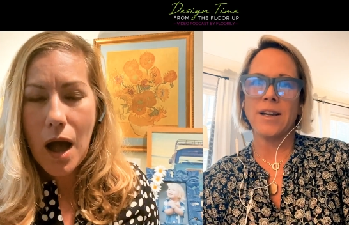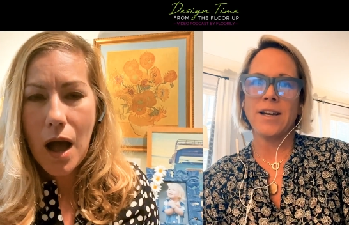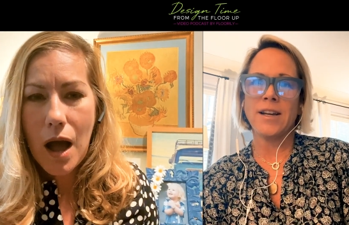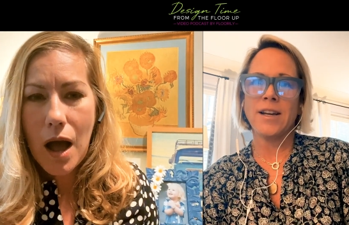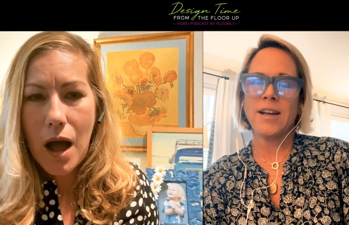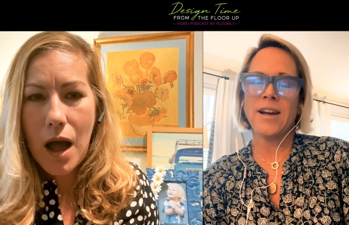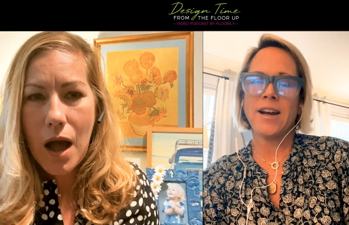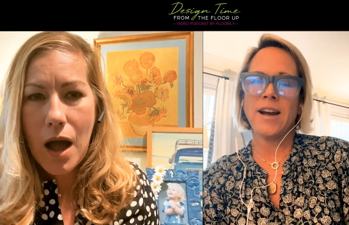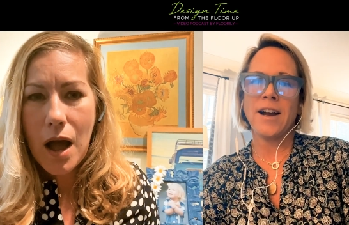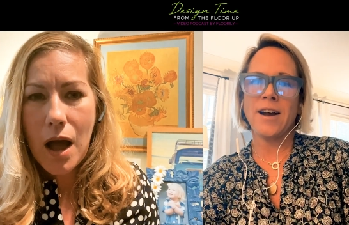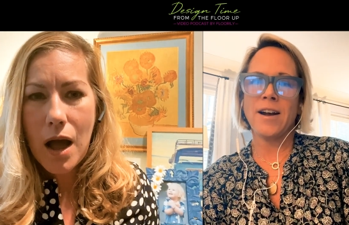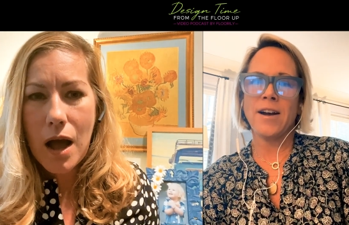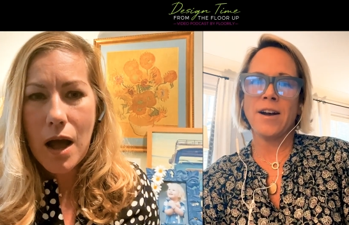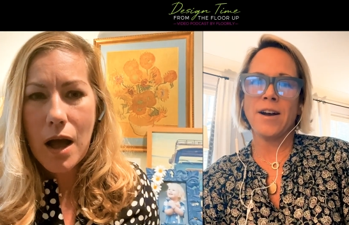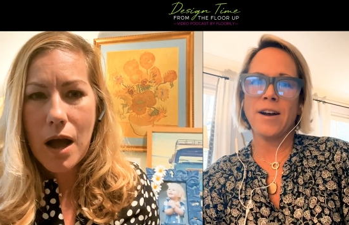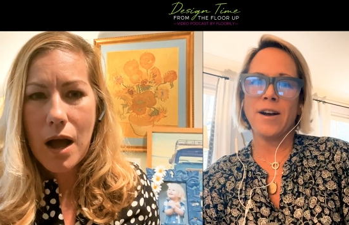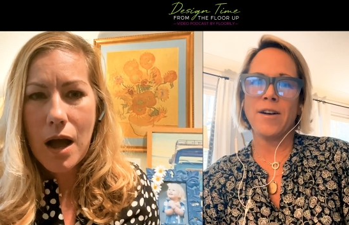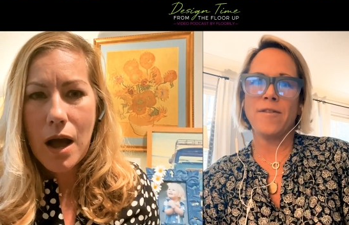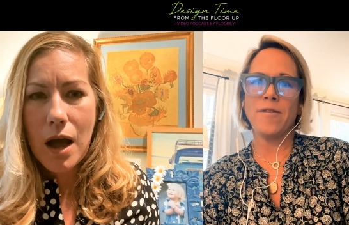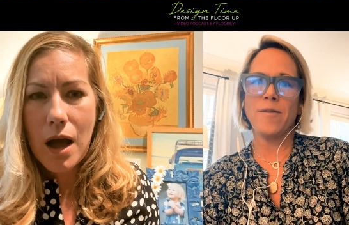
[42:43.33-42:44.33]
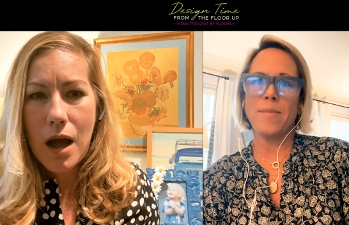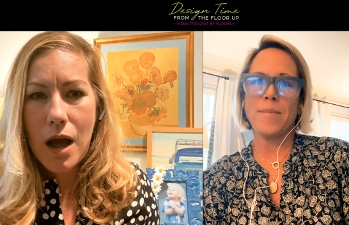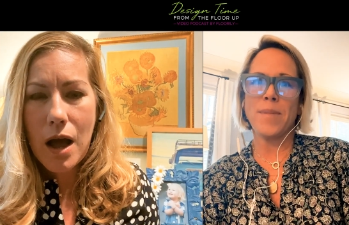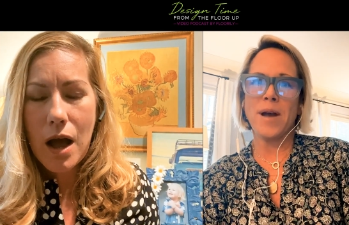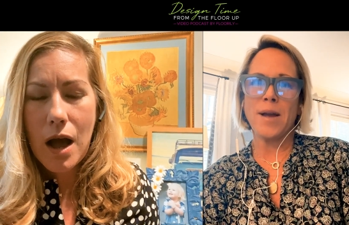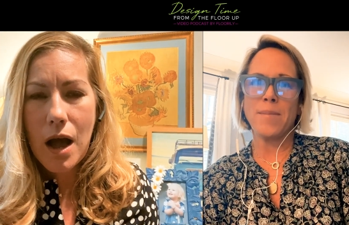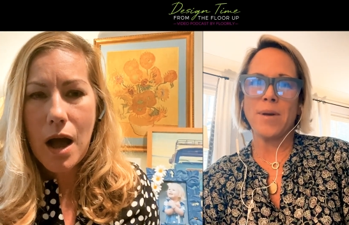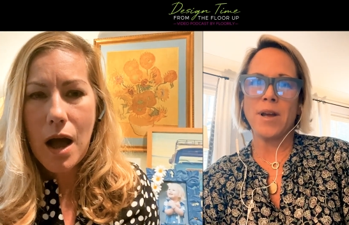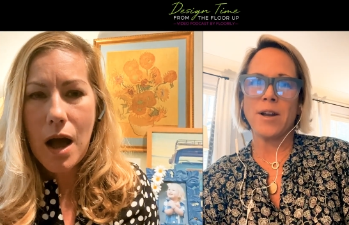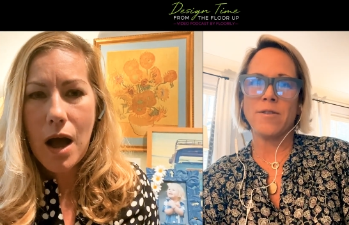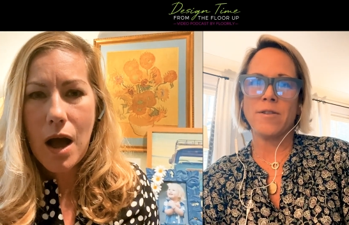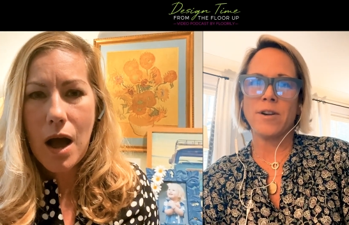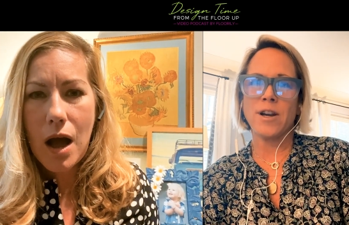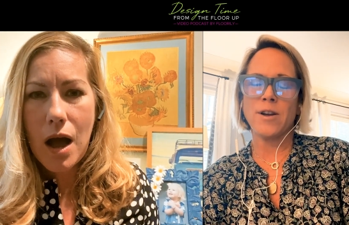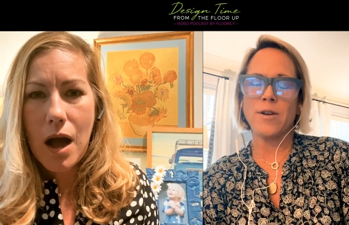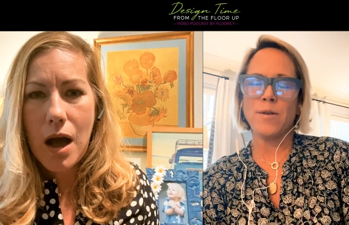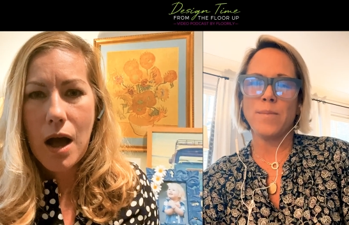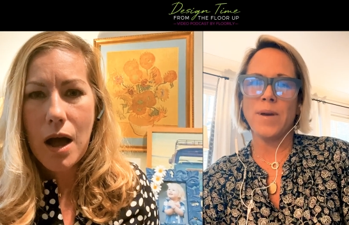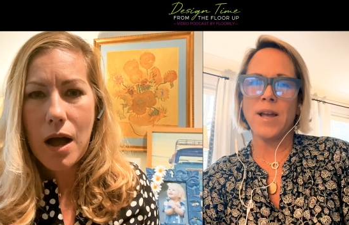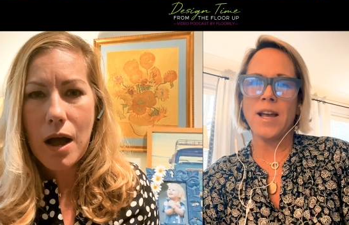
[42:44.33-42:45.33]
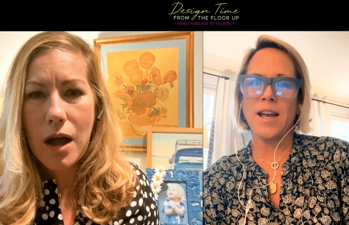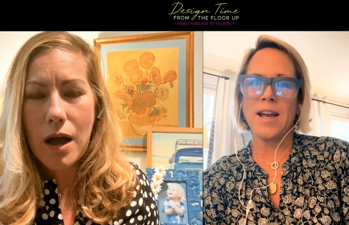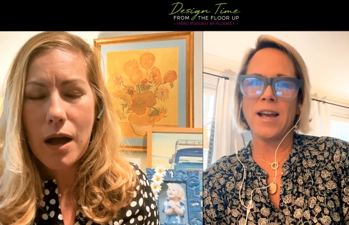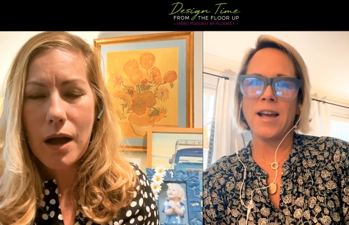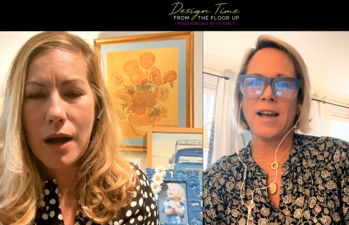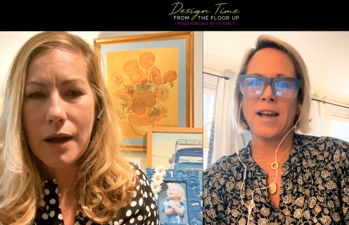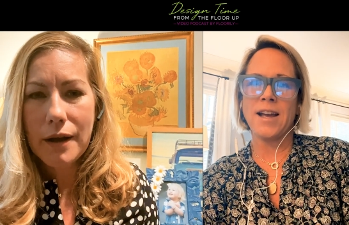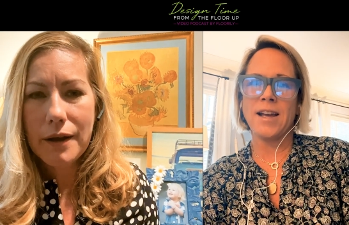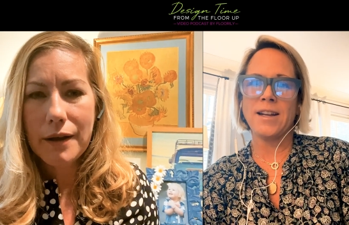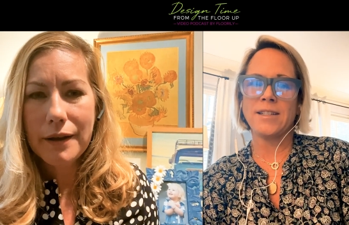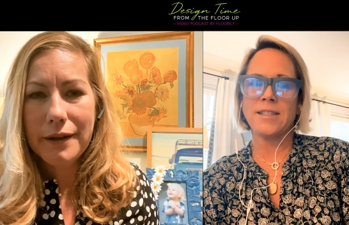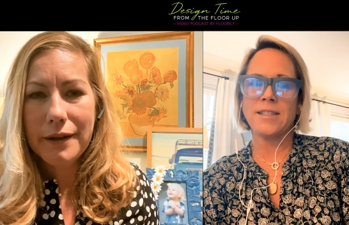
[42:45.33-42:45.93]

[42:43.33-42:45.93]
Speaker 1: of my bedroom and